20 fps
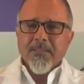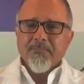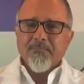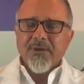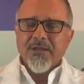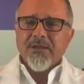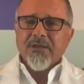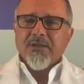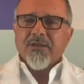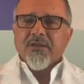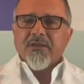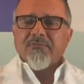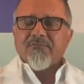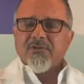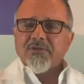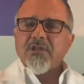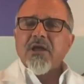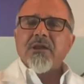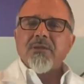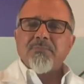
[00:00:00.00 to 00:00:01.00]
But for
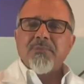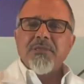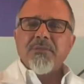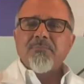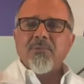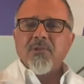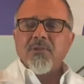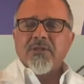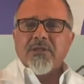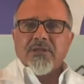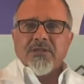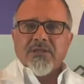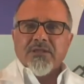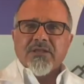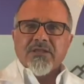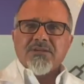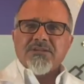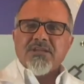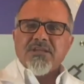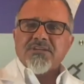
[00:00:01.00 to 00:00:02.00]
a lot of people, it
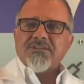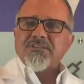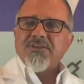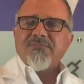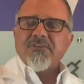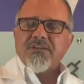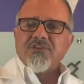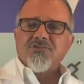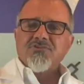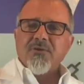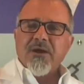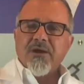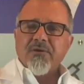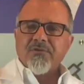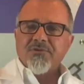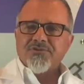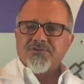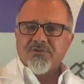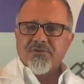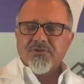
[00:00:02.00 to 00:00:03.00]
can take 72
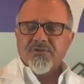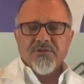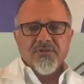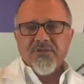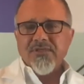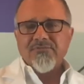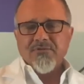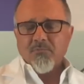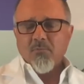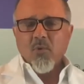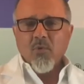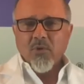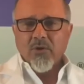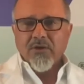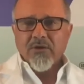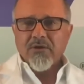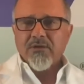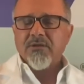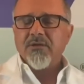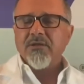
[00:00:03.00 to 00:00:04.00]
hours or even
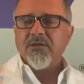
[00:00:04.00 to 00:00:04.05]
more